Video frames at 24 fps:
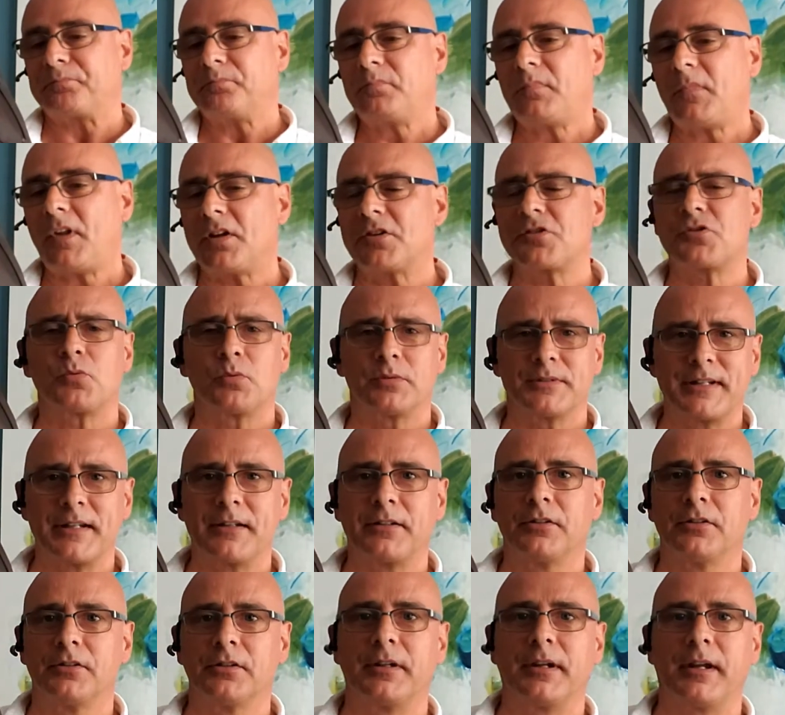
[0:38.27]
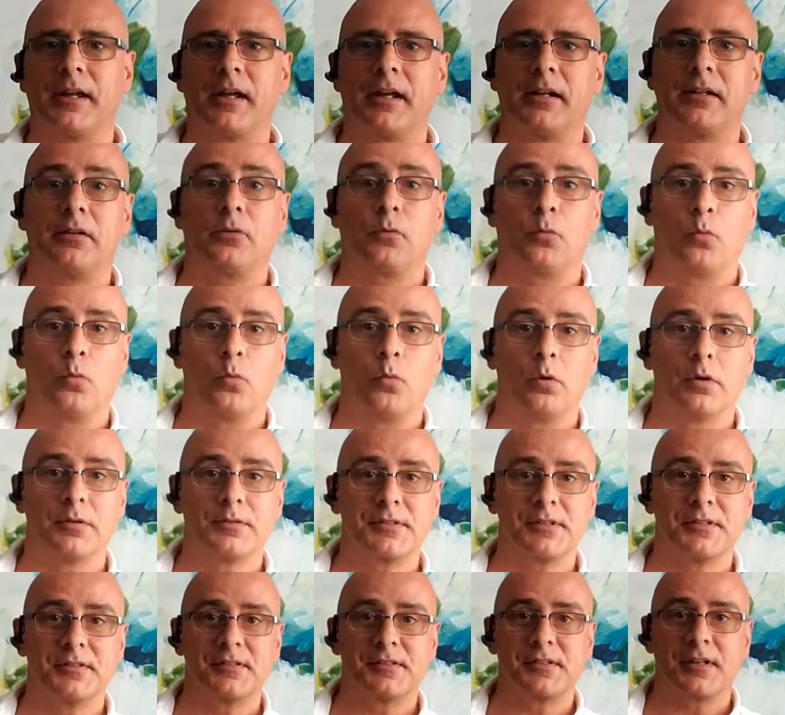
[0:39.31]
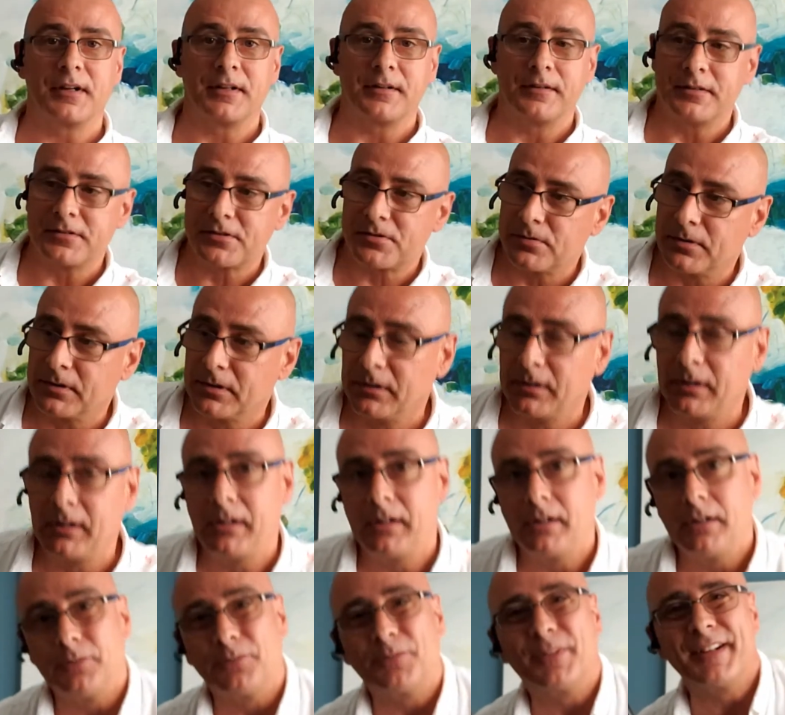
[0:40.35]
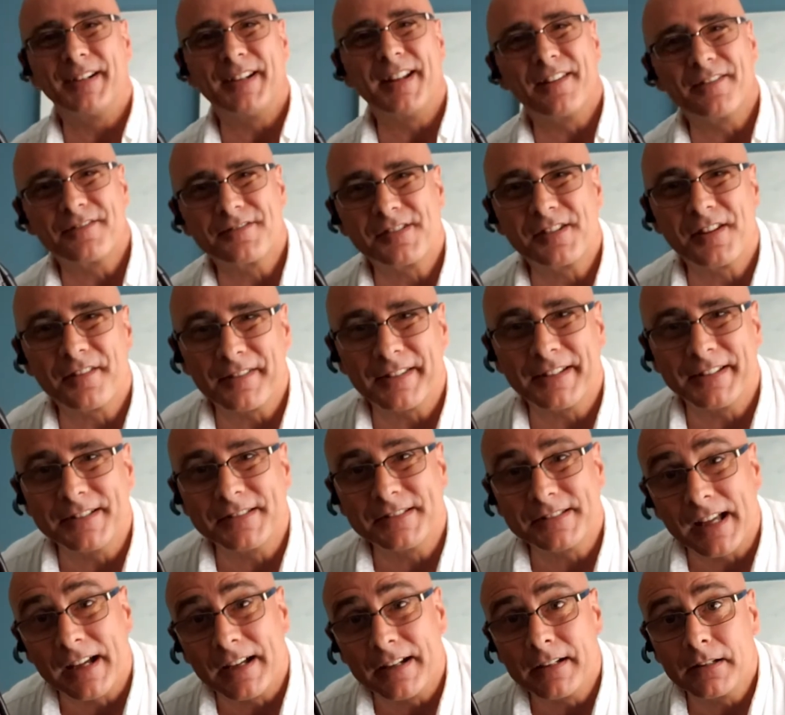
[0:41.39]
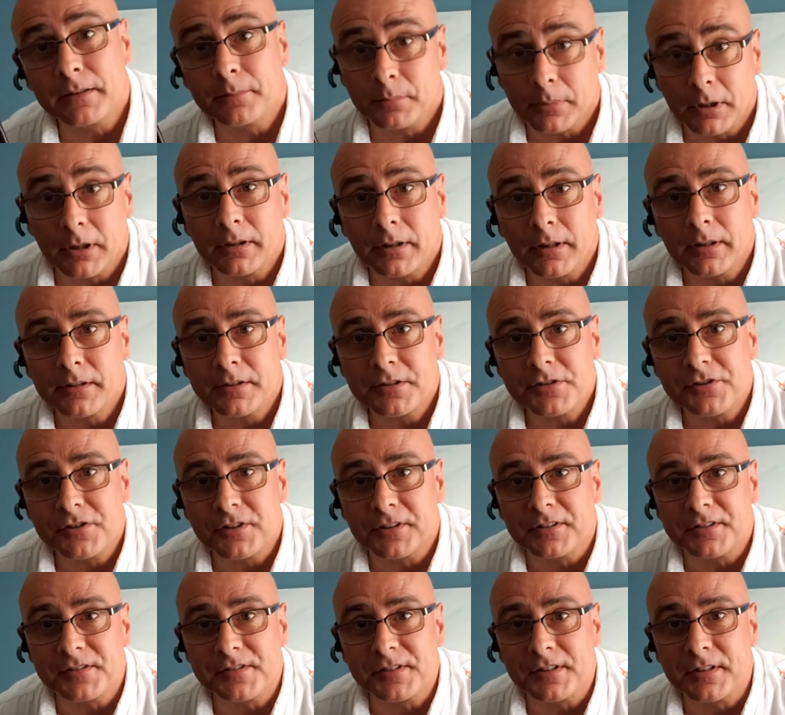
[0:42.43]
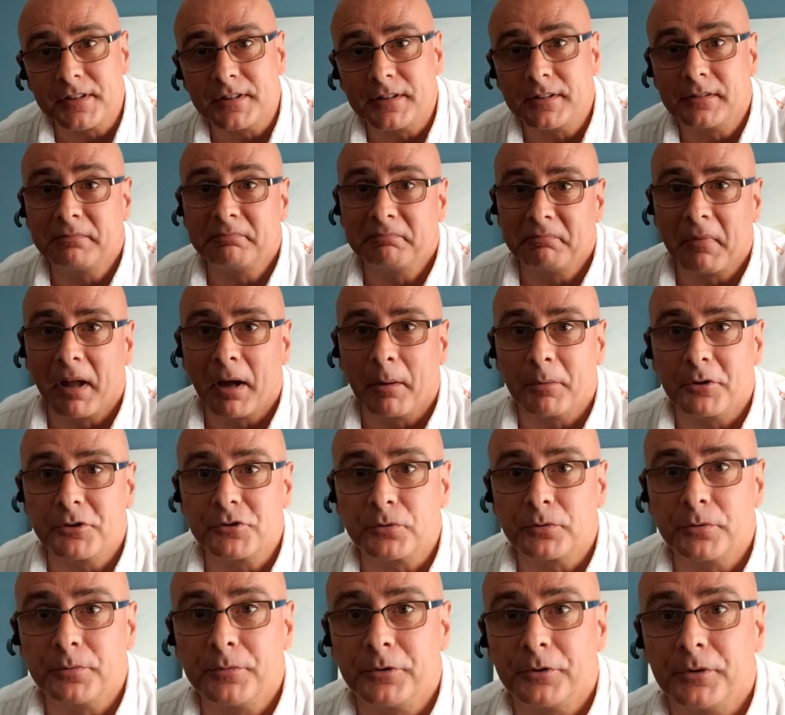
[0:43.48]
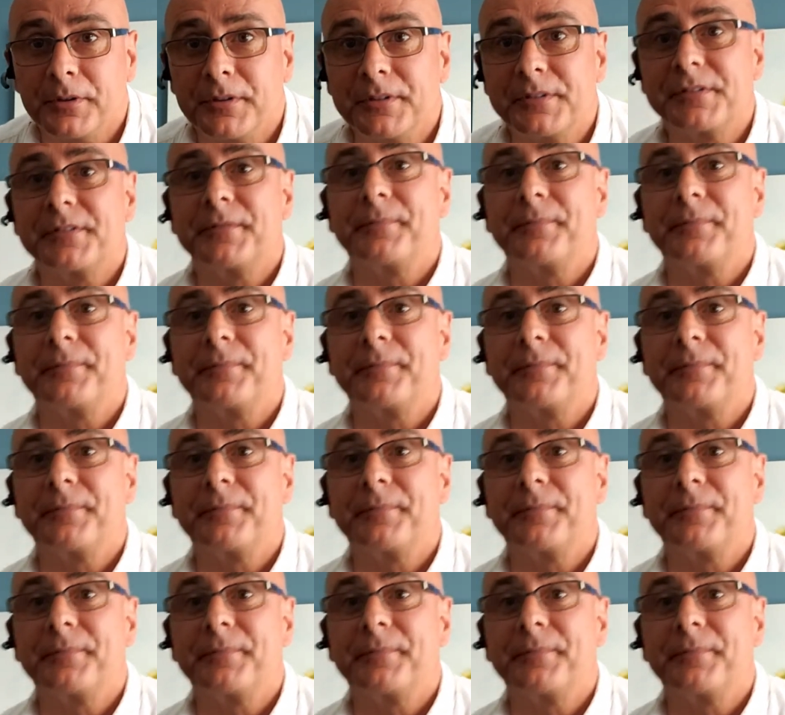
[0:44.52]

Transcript: So we'll take a look at what's inside this one. Right now there's nothing inside it, but at least you can see how much room there is.